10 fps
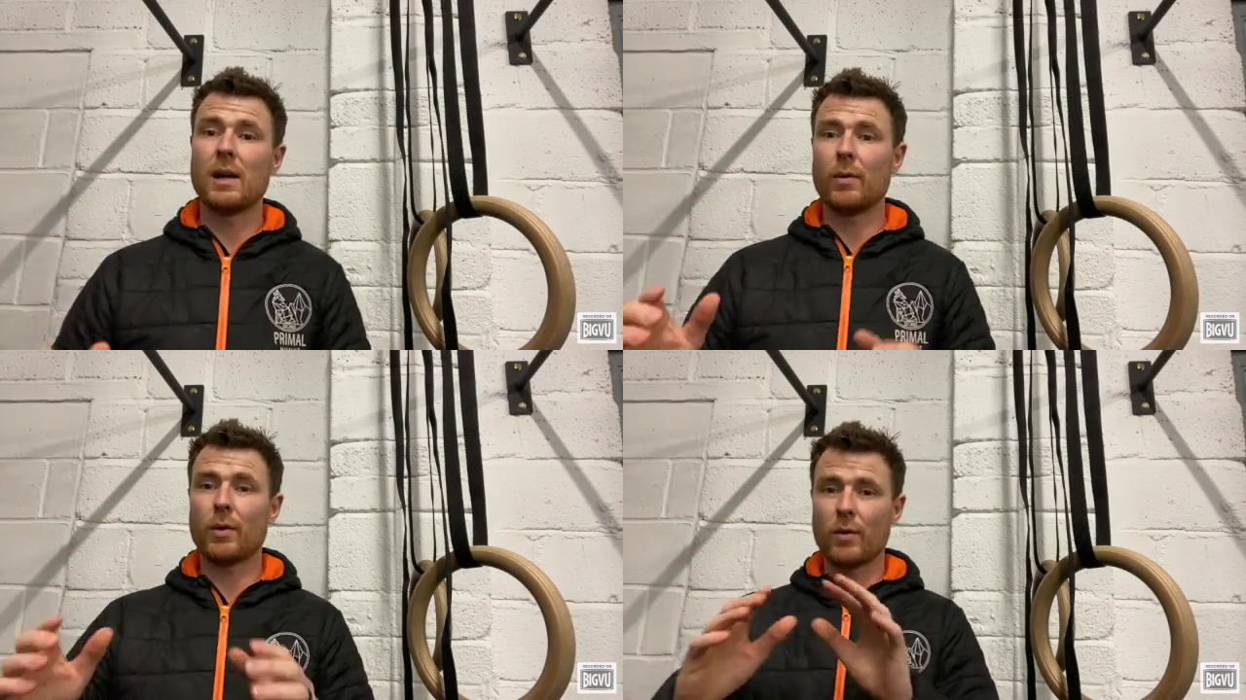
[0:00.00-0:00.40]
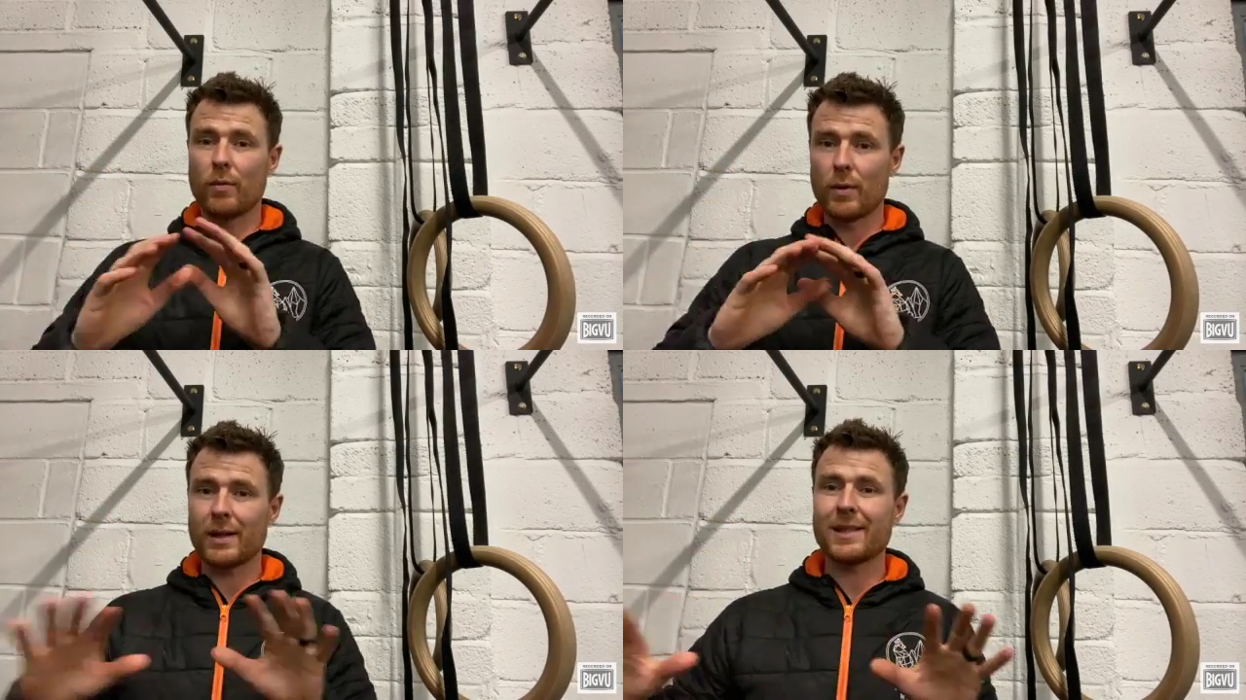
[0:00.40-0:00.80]
We've got a
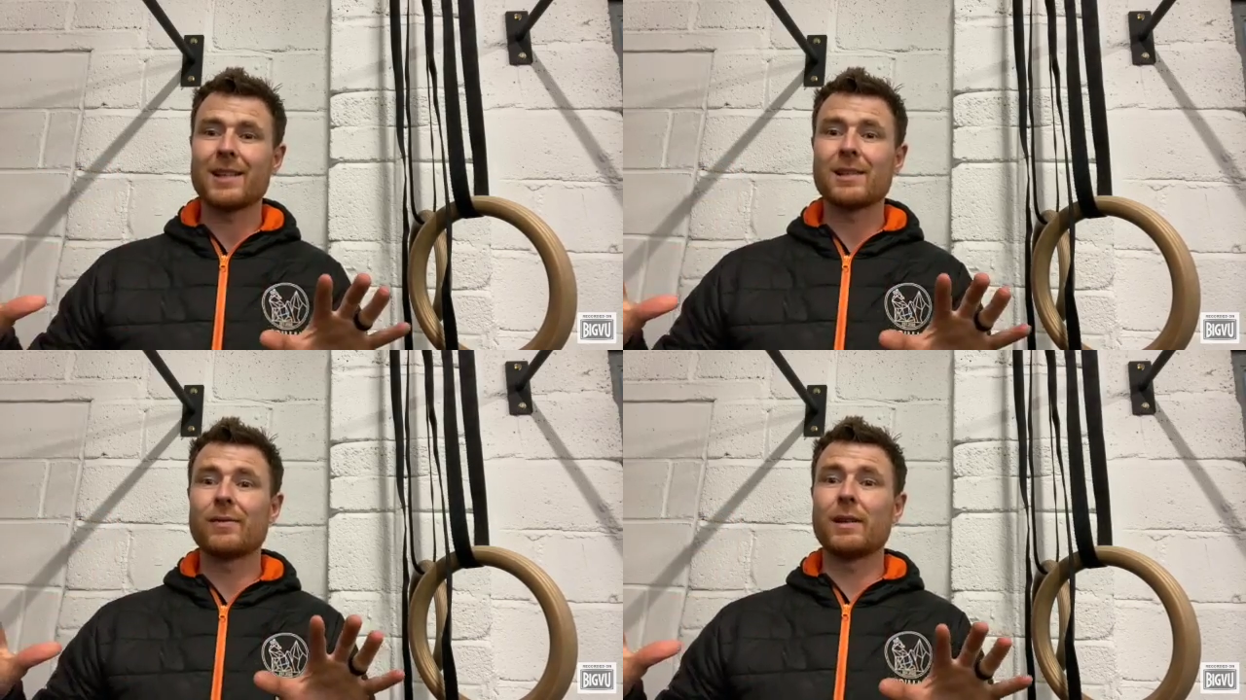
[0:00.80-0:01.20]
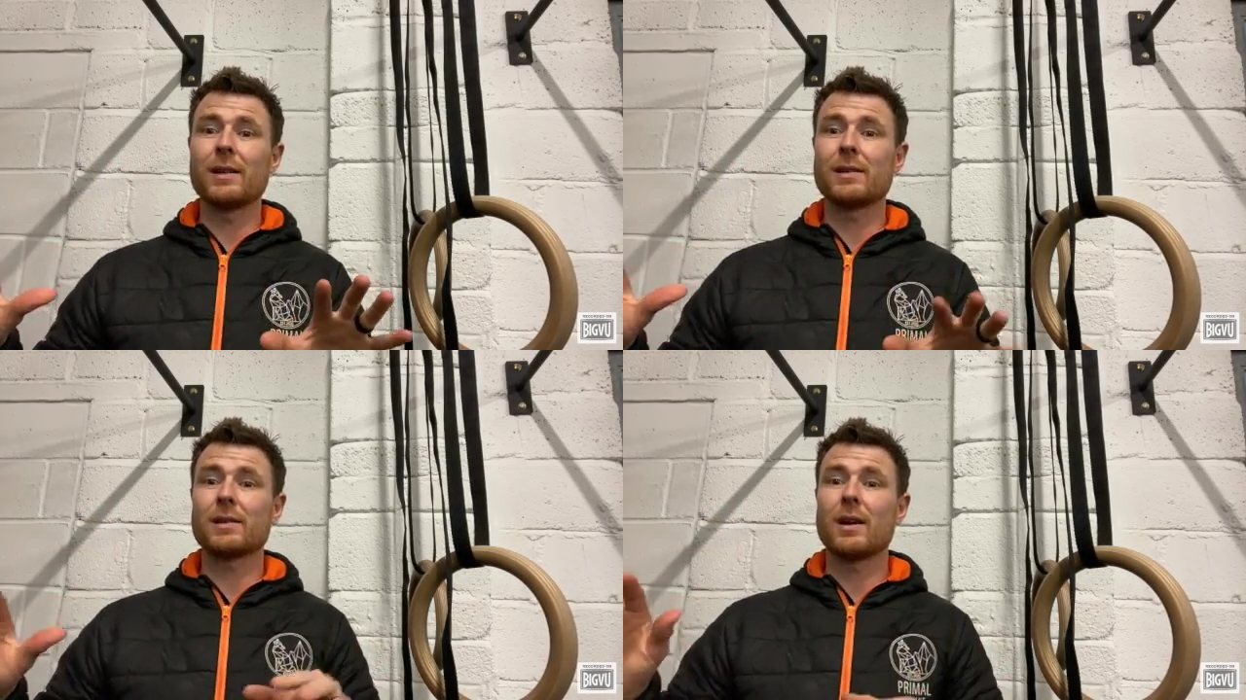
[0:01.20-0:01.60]
real extensive
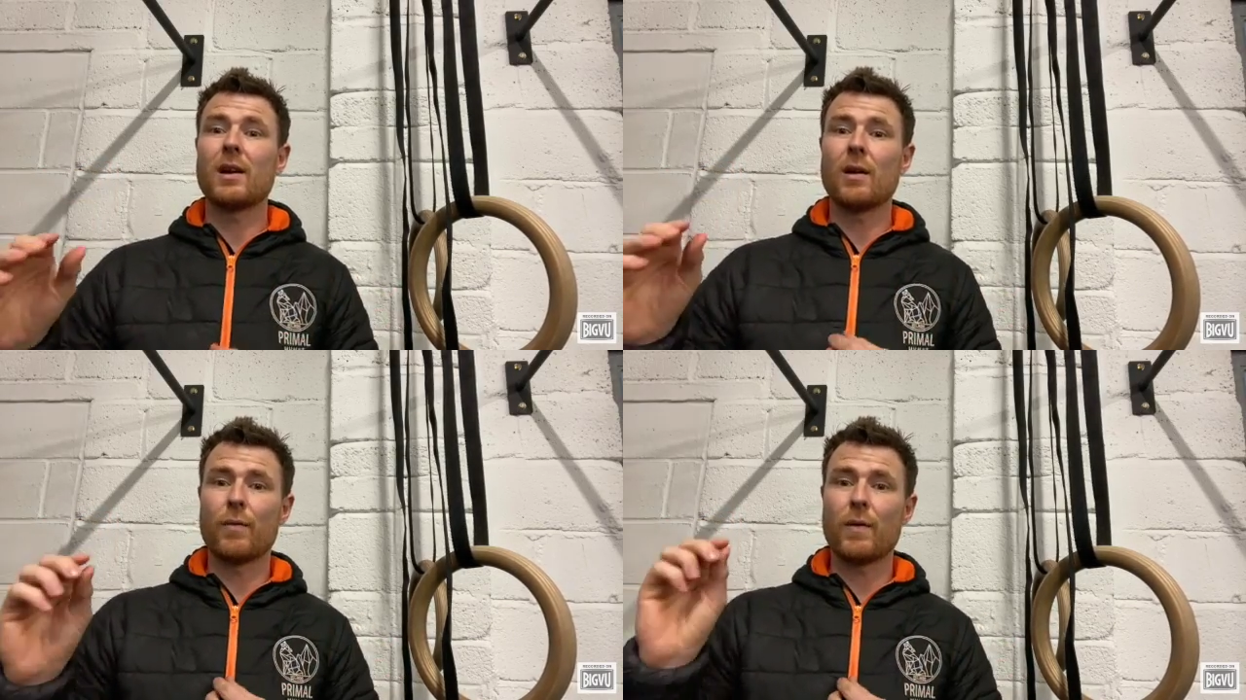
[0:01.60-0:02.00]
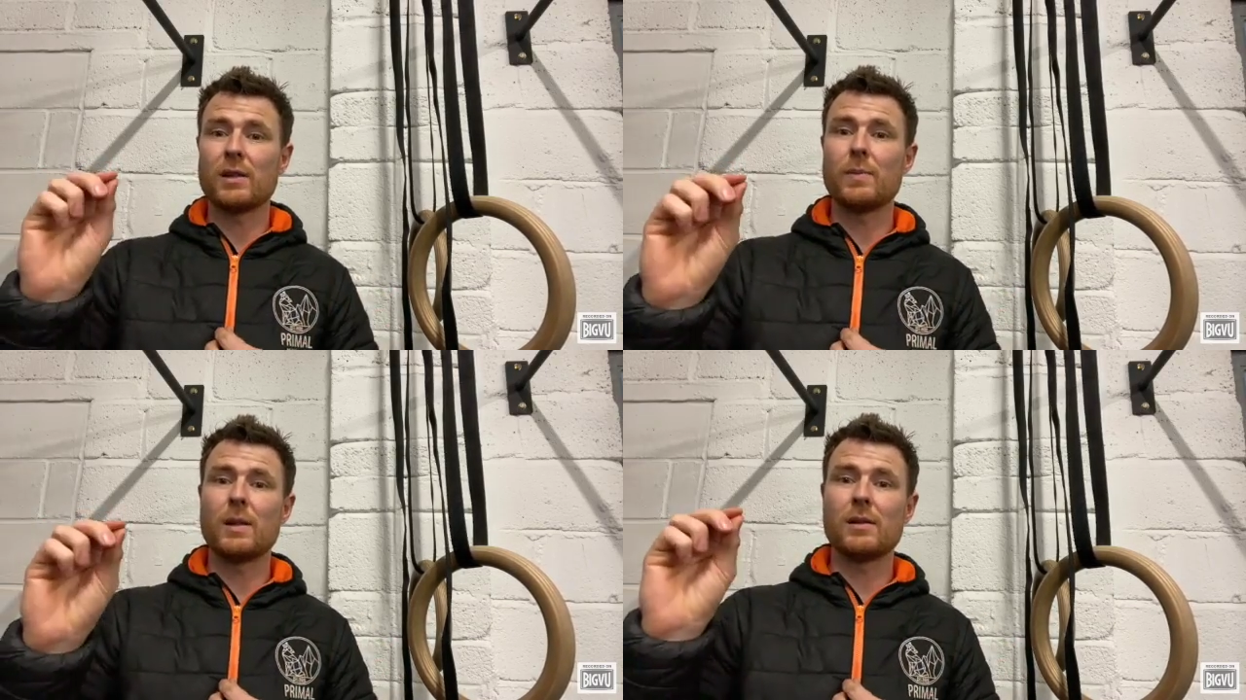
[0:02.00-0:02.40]
list of
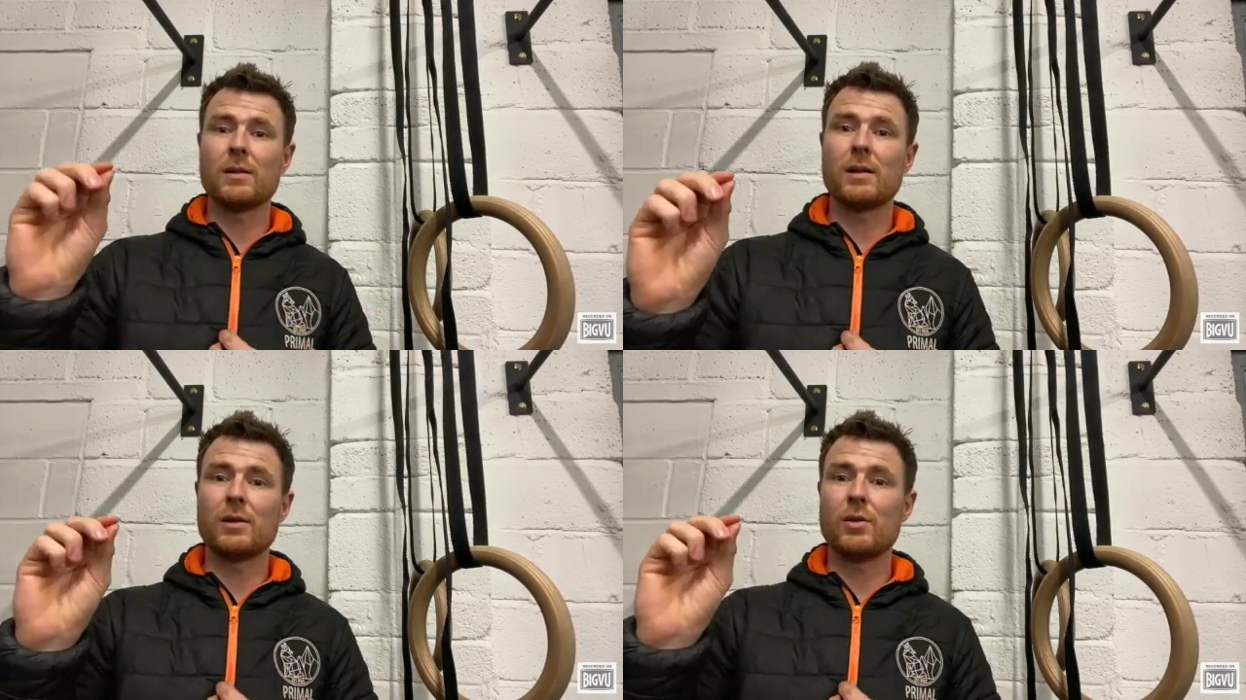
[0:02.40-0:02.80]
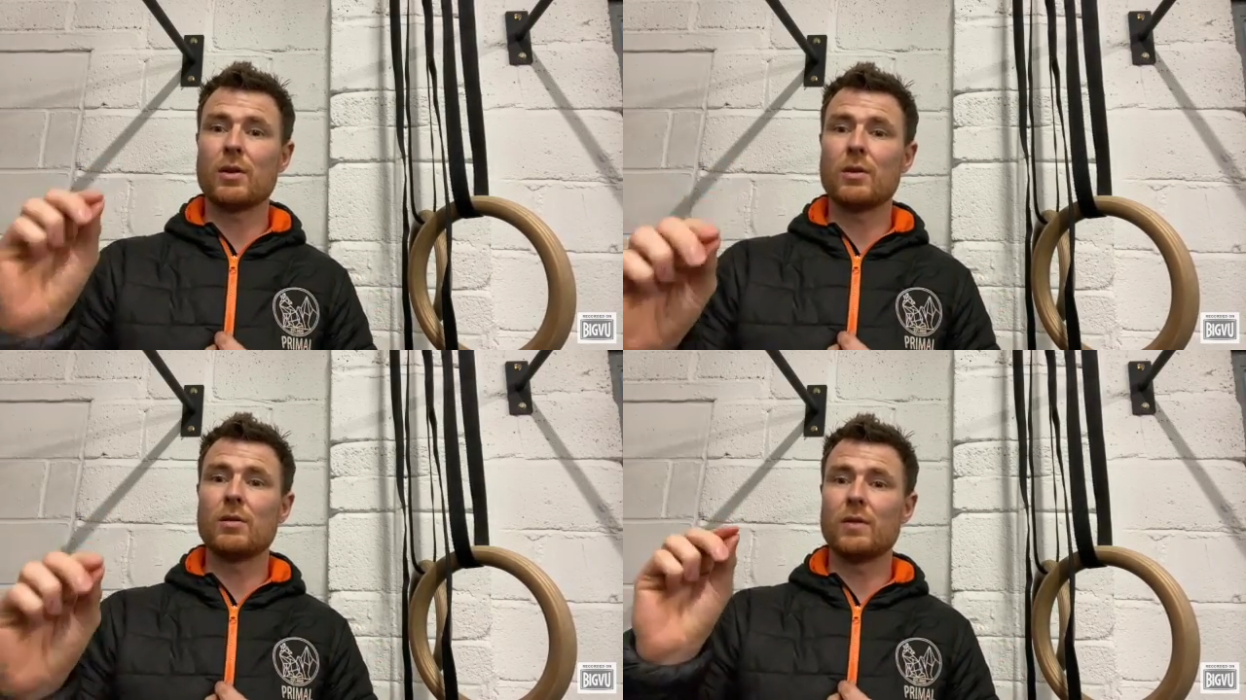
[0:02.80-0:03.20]
recipes and ideas you
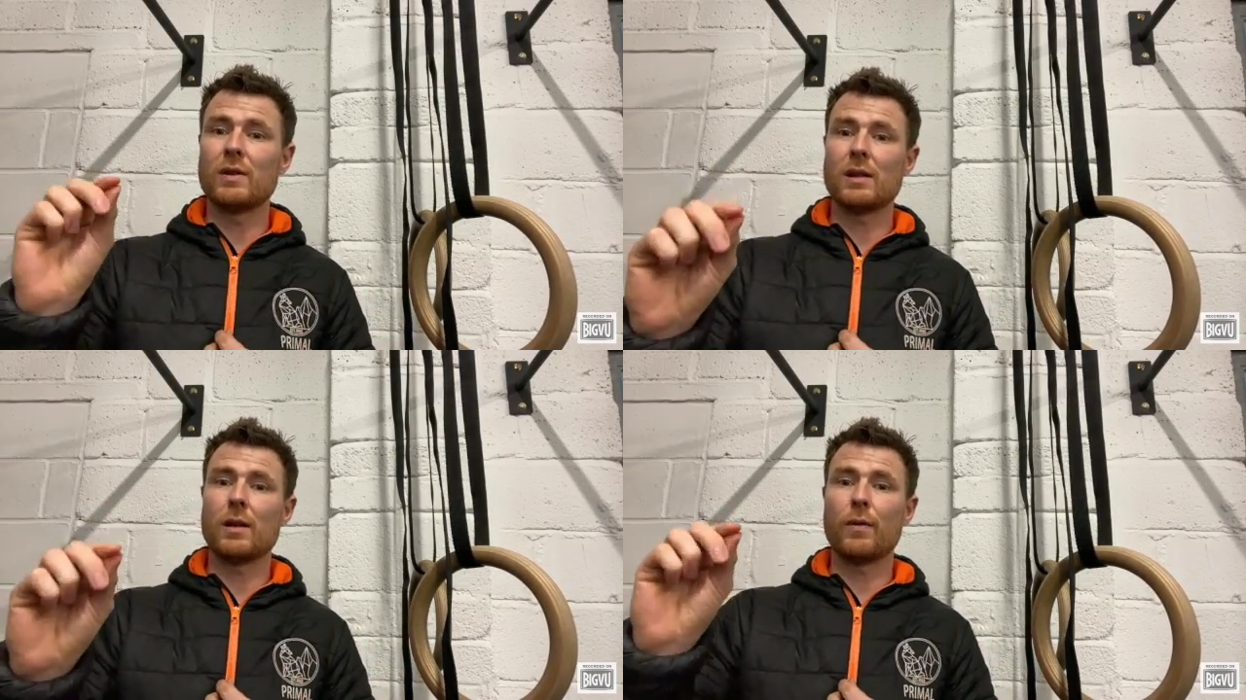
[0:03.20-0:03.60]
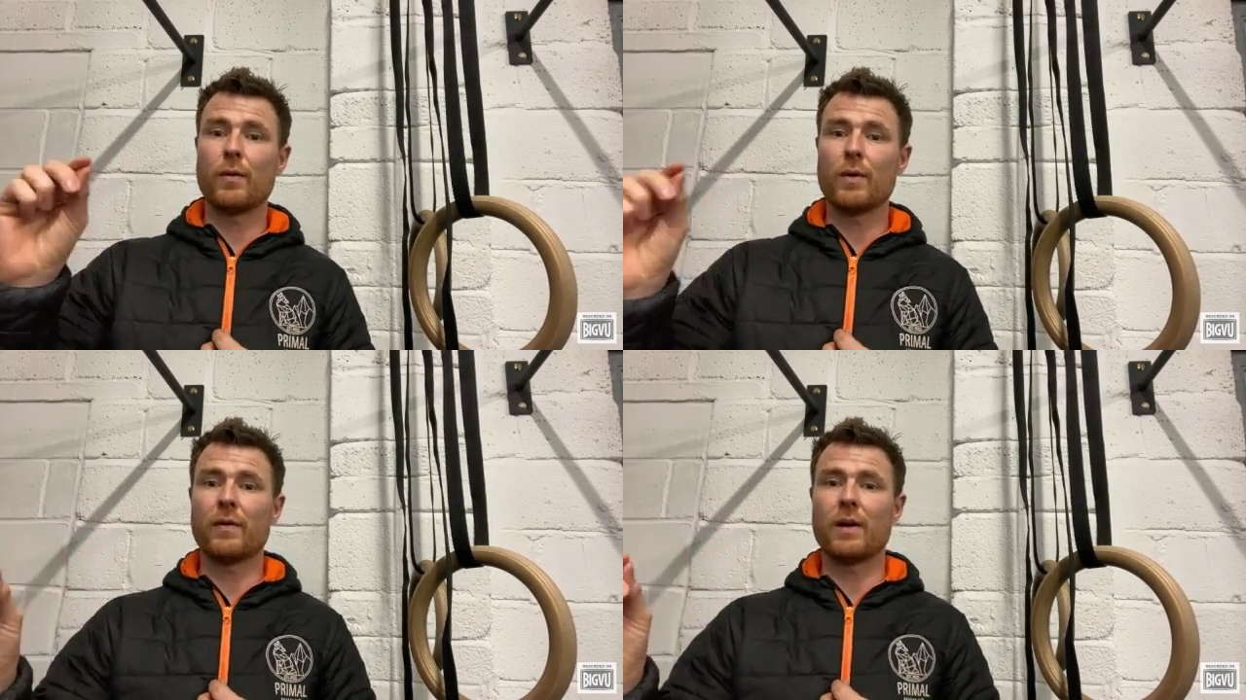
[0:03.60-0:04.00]
can use for yourself or
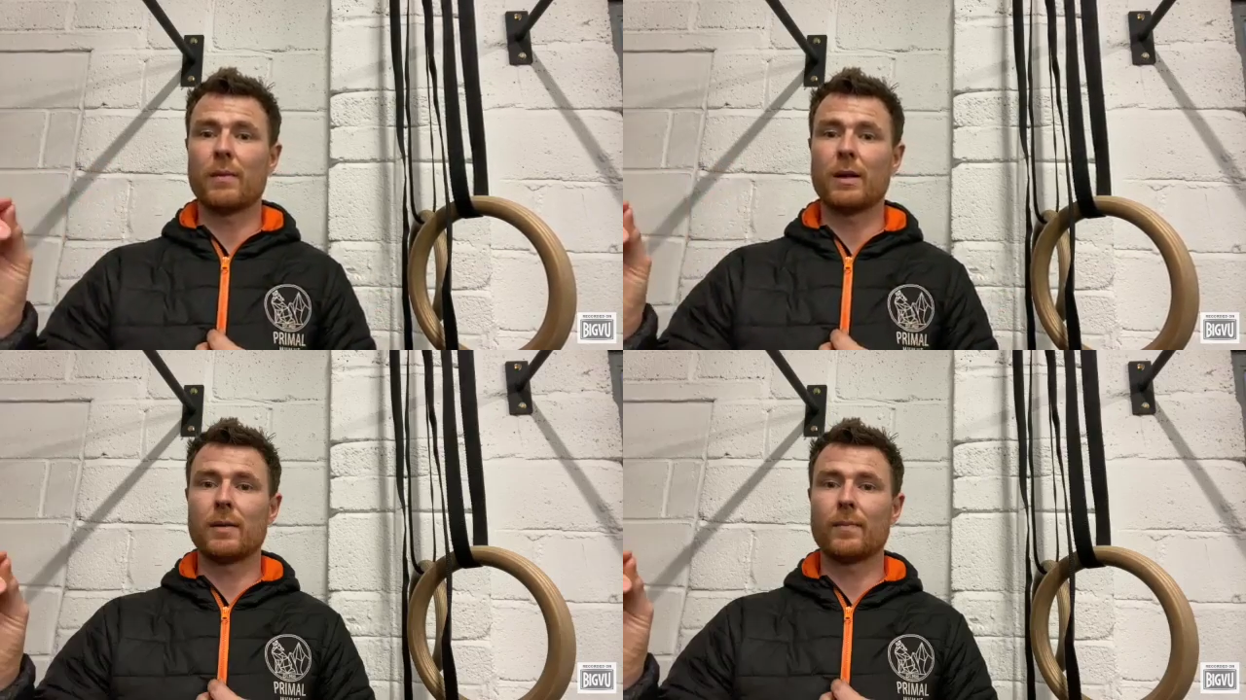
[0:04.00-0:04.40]
your family.